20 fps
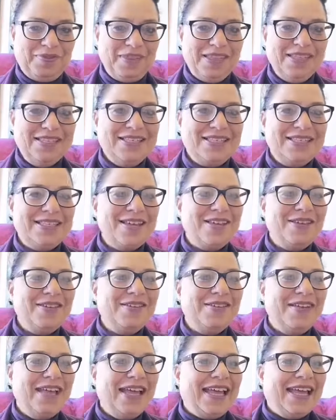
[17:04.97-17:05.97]

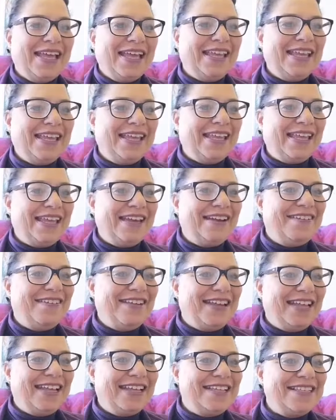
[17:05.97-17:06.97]
So here
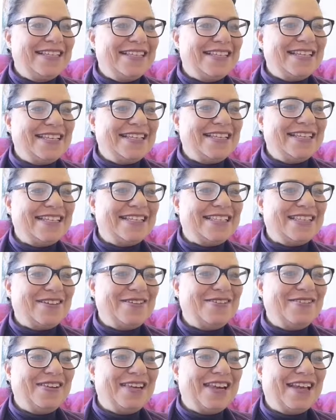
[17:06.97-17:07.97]
is a
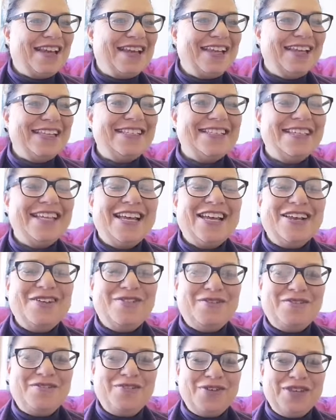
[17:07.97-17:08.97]
soul light
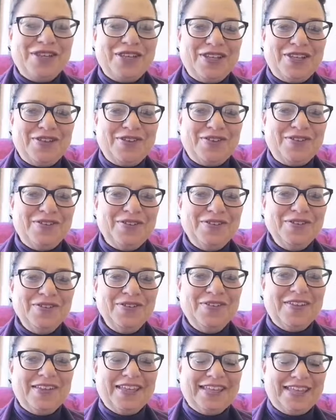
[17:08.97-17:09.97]
for you.
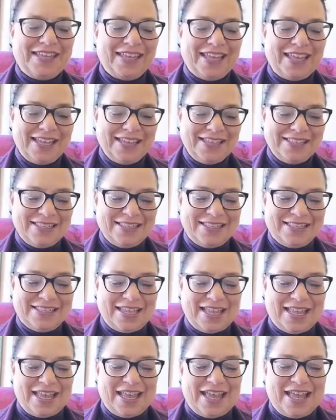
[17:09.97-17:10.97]
Yes,
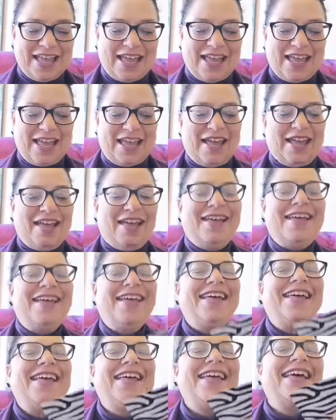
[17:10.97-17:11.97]

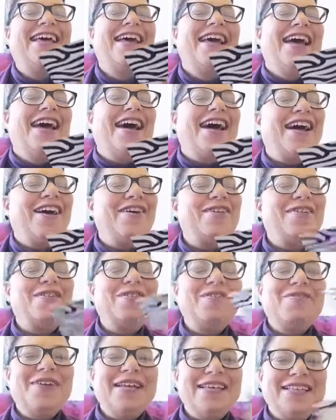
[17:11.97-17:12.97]
I
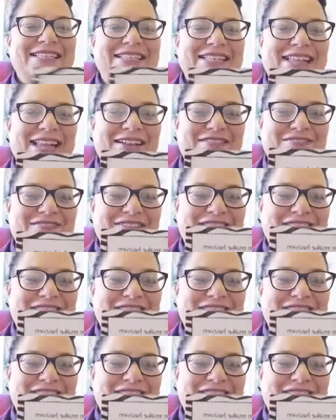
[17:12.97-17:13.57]
always love